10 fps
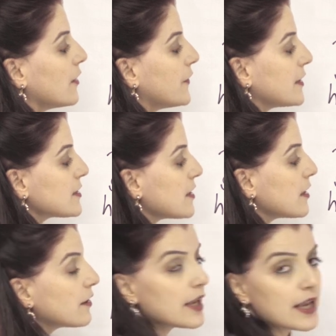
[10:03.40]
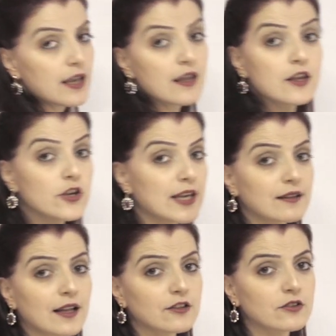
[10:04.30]
if it is here, he, you
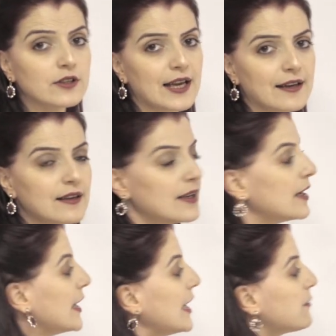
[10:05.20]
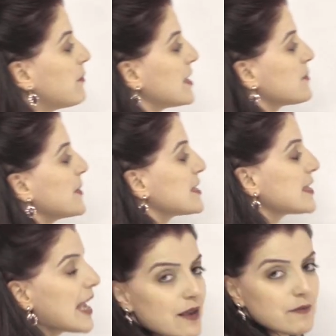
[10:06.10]
cannot do that. It must be
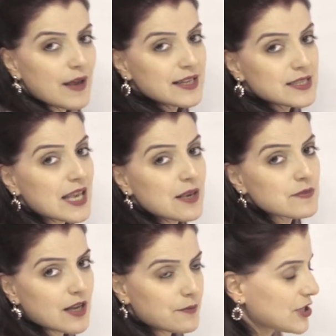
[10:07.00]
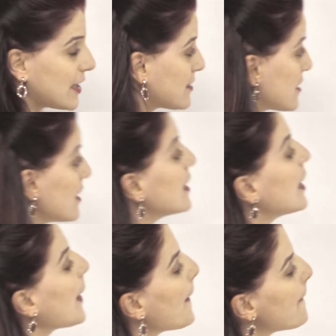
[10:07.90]
same and same subjects.
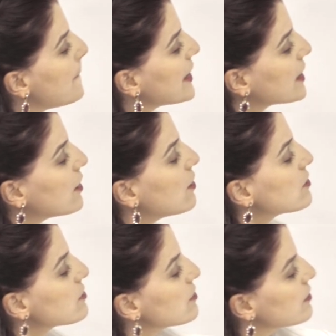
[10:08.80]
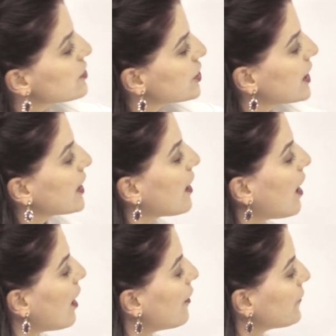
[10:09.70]
Because
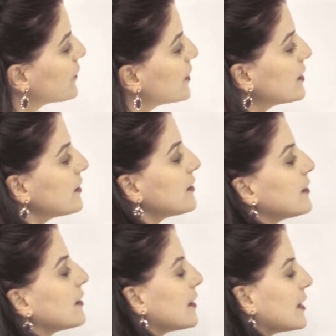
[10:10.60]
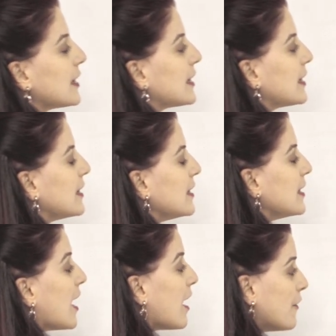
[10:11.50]
she, after
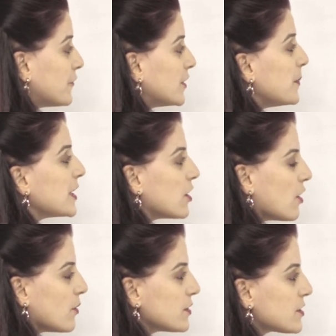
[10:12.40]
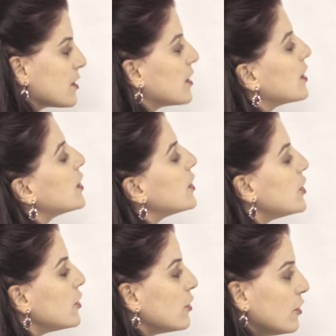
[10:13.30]
After because,
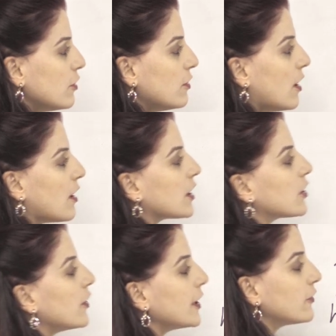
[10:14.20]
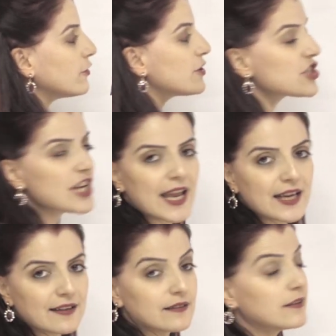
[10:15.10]
you are going to
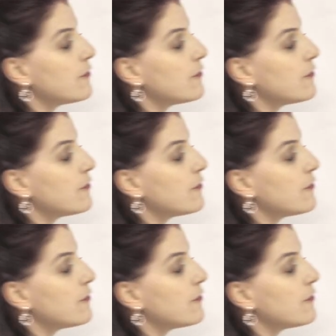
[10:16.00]
check the